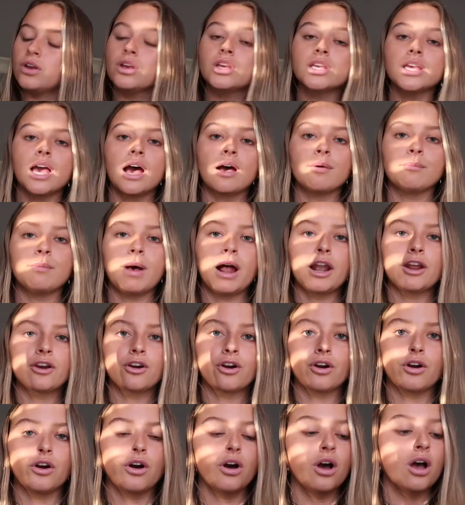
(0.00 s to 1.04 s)
Yeah, Madden
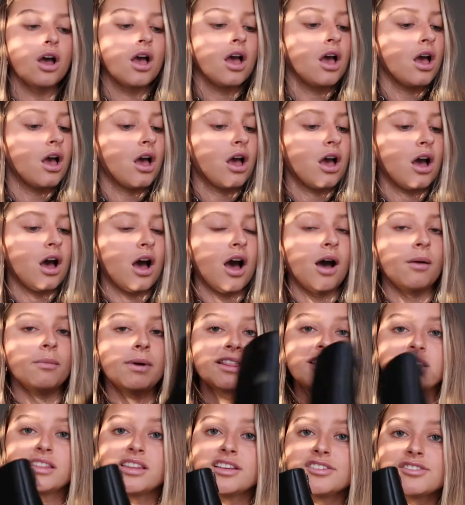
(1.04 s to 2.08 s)
Girl. Um, I
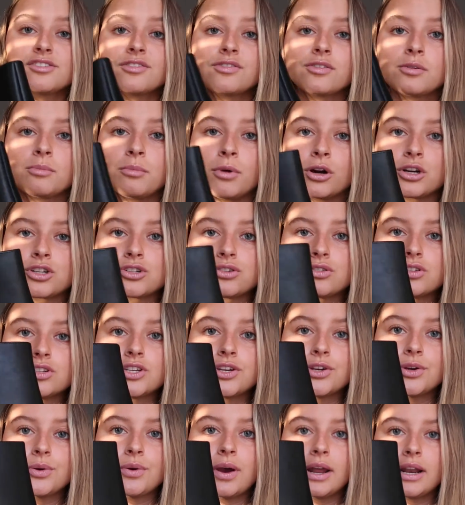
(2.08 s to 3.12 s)
think these are from Marshalls
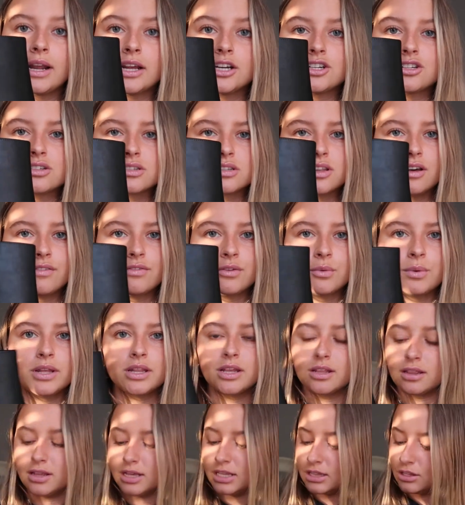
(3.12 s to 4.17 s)
too, and I just love the way
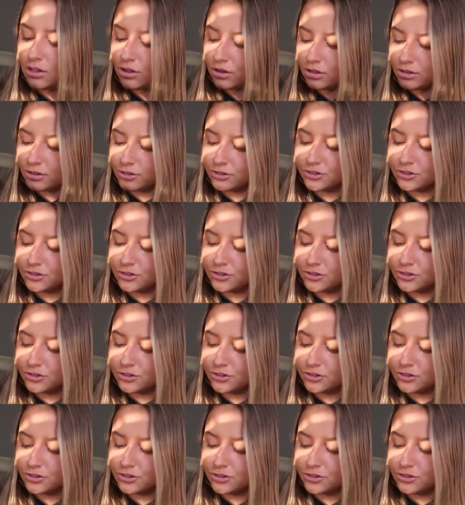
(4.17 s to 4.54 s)
that they look.